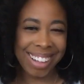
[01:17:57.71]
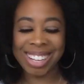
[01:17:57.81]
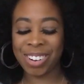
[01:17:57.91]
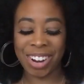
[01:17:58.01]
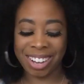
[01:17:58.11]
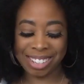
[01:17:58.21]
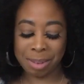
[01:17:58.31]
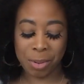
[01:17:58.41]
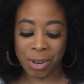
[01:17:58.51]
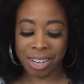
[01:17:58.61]
right,
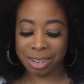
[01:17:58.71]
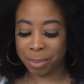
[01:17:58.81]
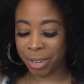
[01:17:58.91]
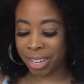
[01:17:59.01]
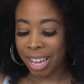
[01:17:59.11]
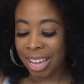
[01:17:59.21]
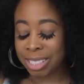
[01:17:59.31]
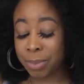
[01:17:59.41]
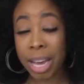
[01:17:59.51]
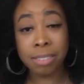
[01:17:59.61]
I'm gonna wait.
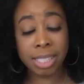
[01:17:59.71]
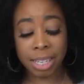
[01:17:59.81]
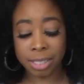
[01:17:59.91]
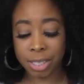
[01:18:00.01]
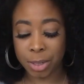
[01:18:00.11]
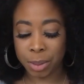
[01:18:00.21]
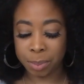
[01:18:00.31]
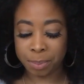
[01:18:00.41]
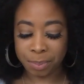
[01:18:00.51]
So we have standstill.